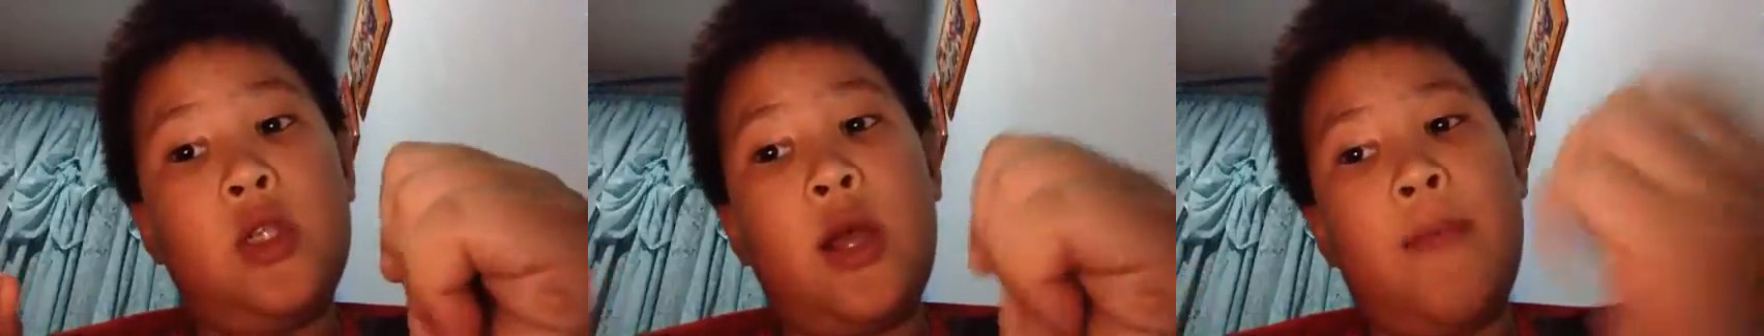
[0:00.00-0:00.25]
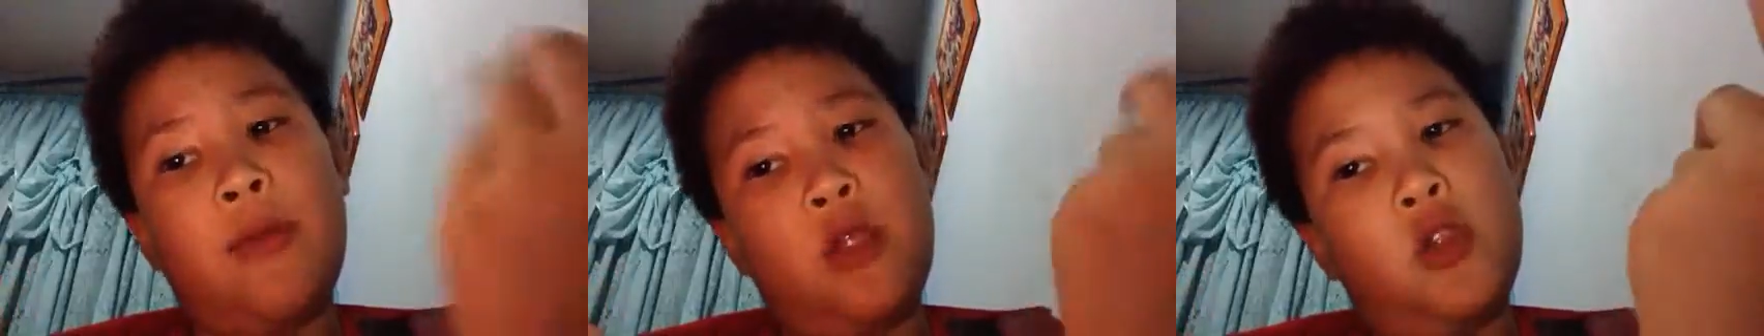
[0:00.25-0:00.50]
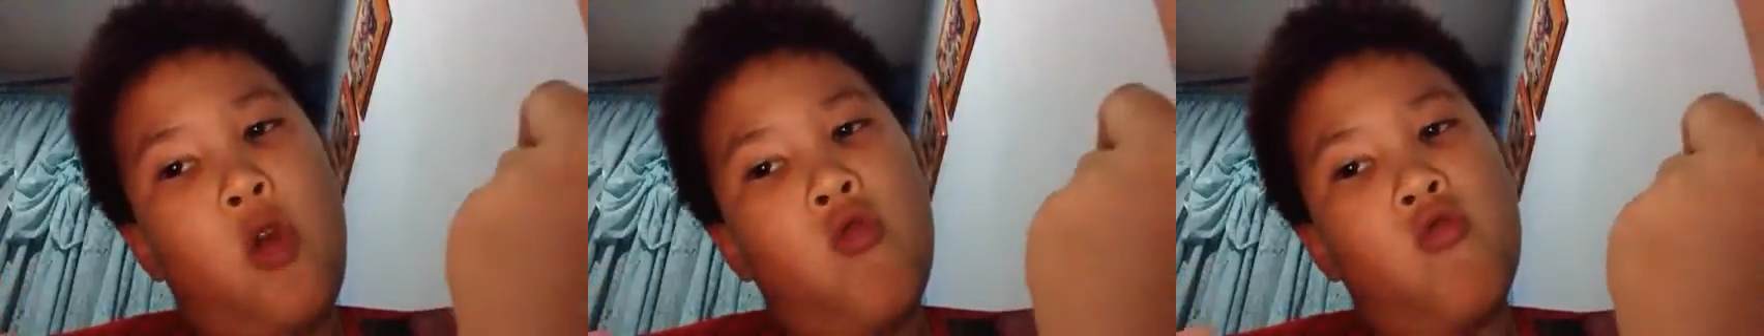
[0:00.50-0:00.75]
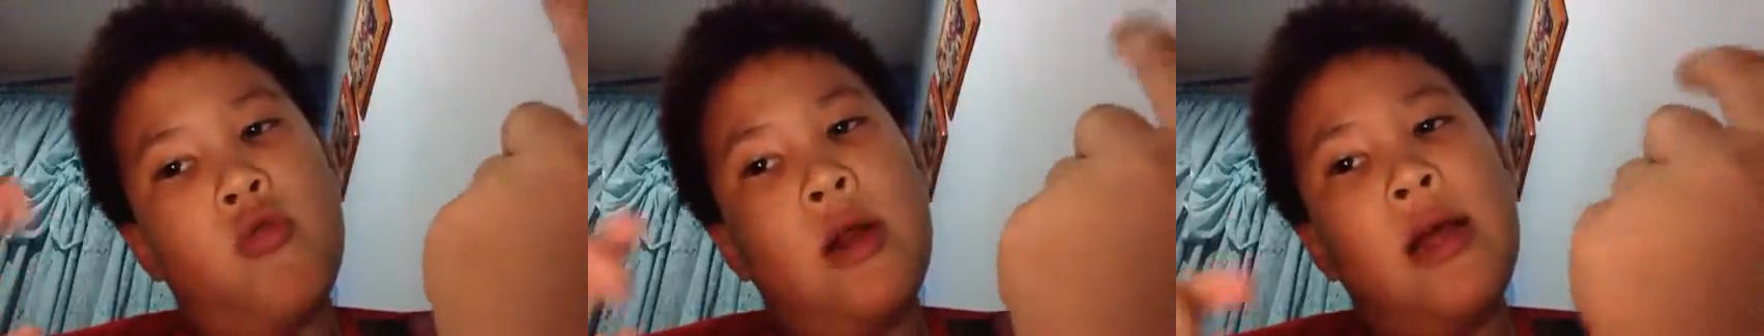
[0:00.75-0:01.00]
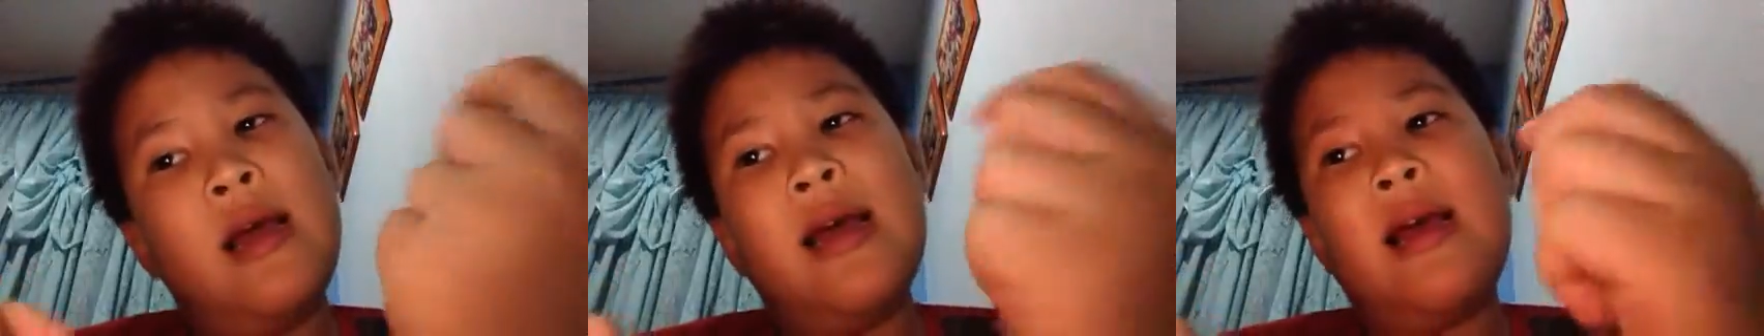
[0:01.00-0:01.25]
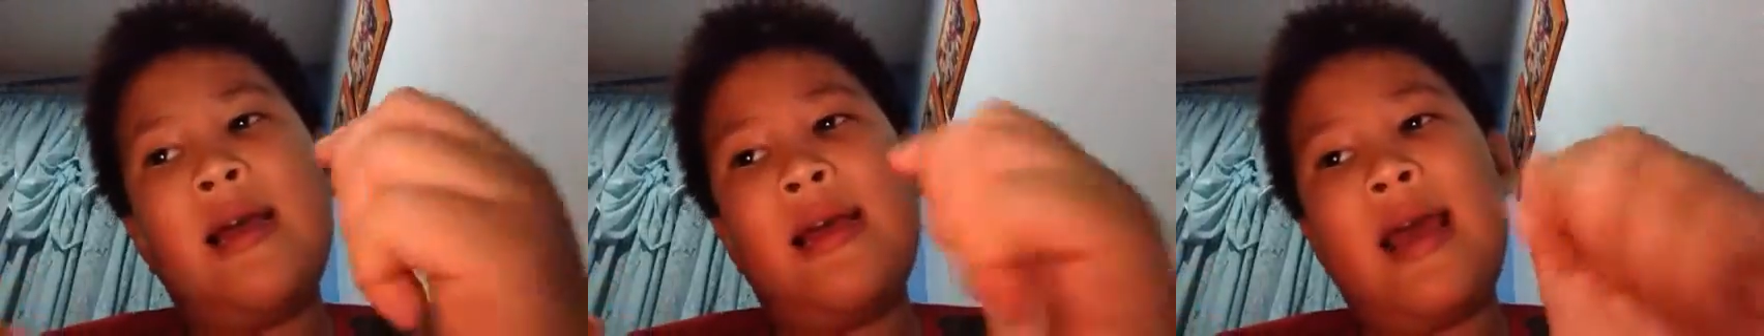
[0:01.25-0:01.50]
episode?
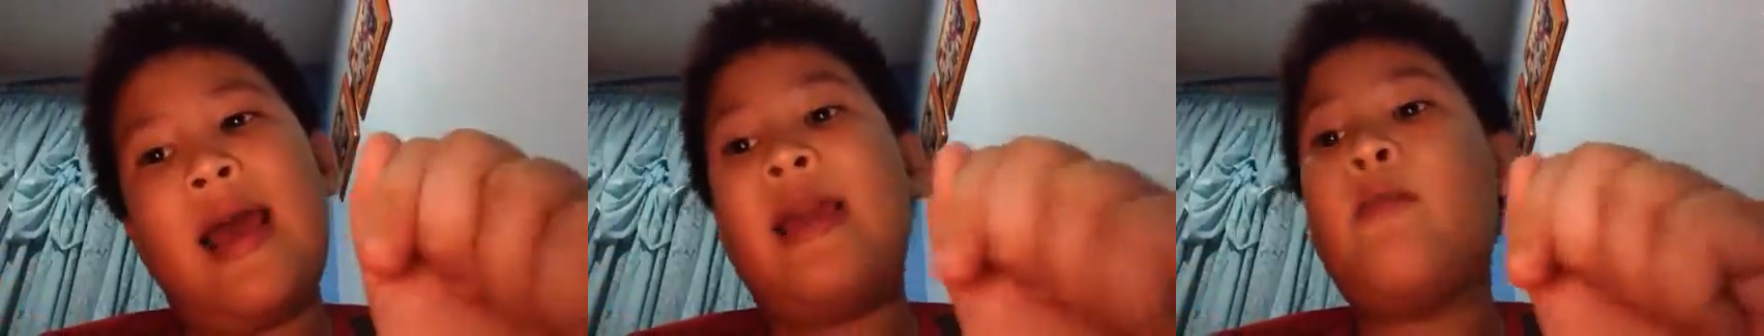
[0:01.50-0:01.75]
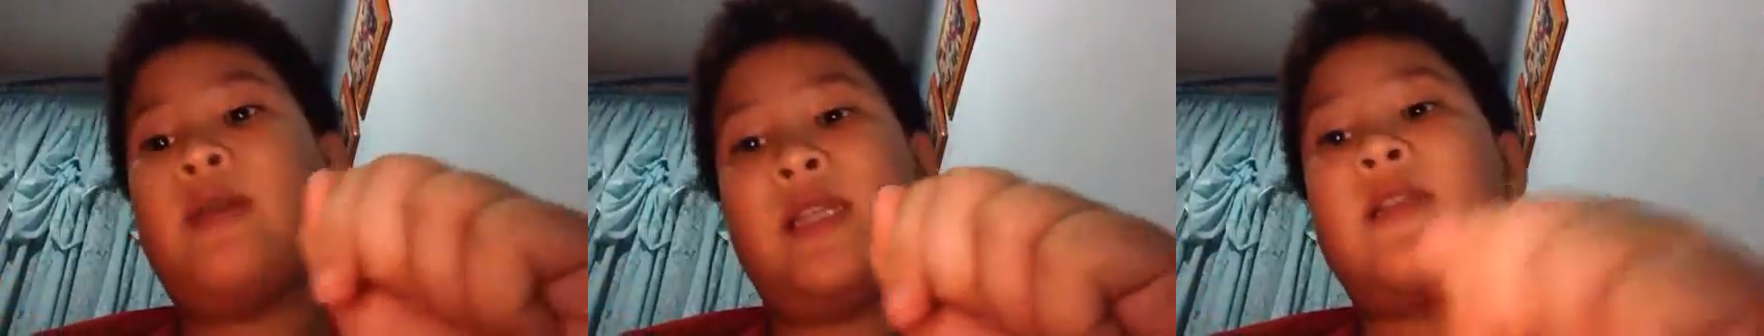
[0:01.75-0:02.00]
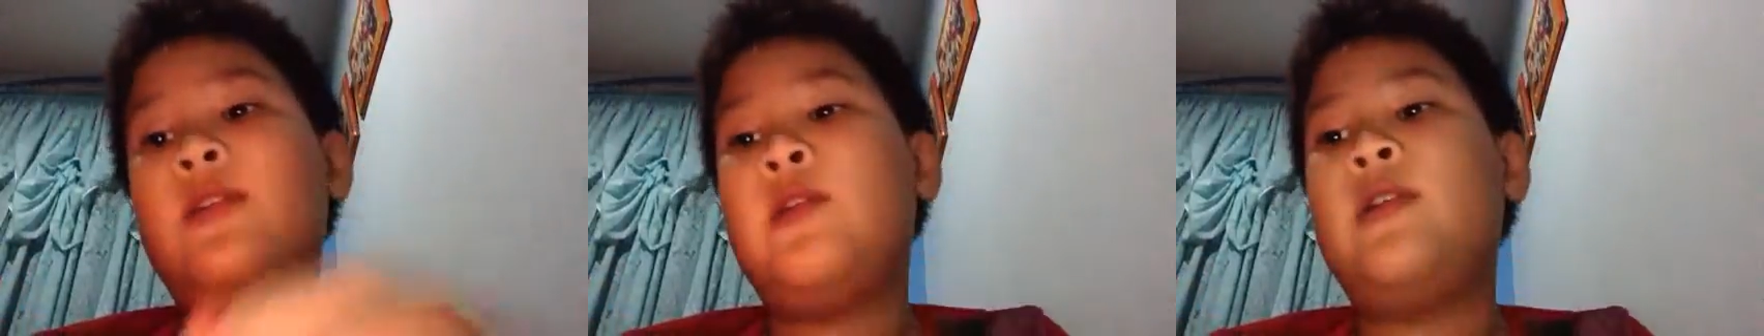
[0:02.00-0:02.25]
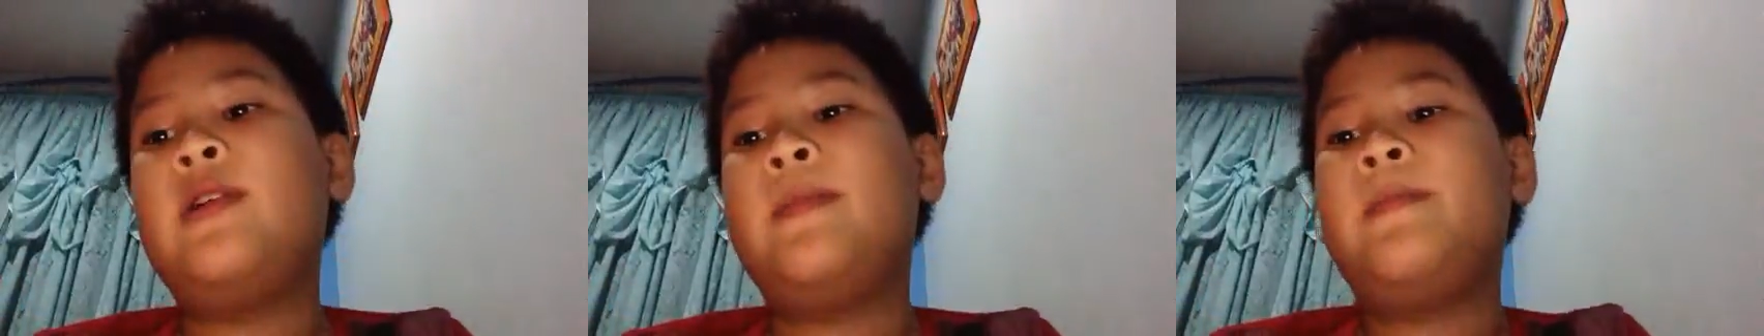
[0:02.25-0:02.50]
Yeah, it was cool.